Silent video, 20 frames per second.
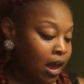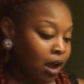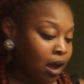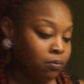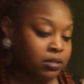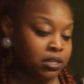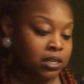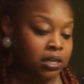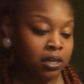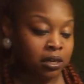i
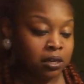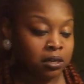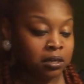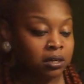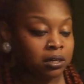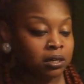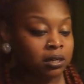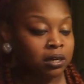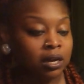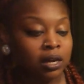was
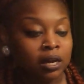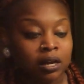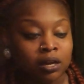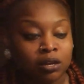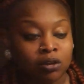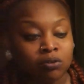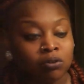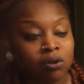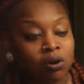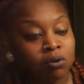here
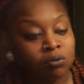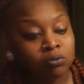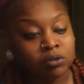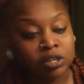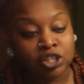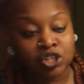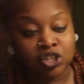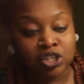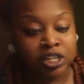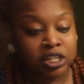you know
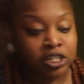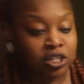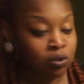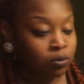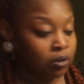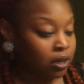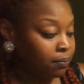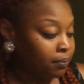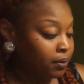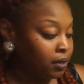this shit
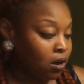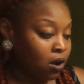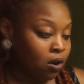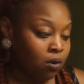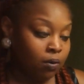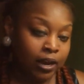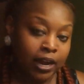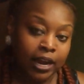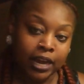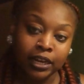so let me
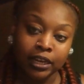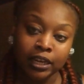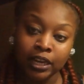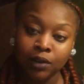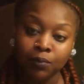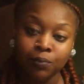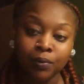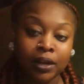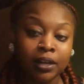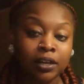go ahead and
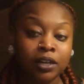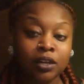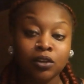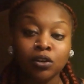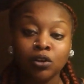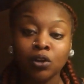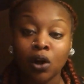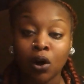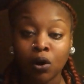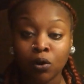get ready
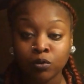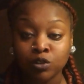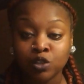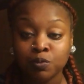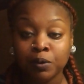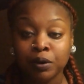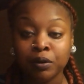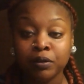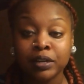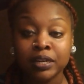no
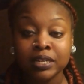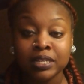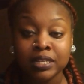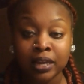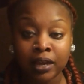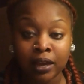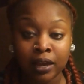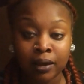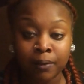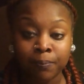spirit is
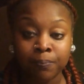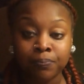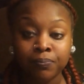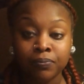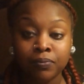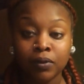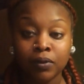saying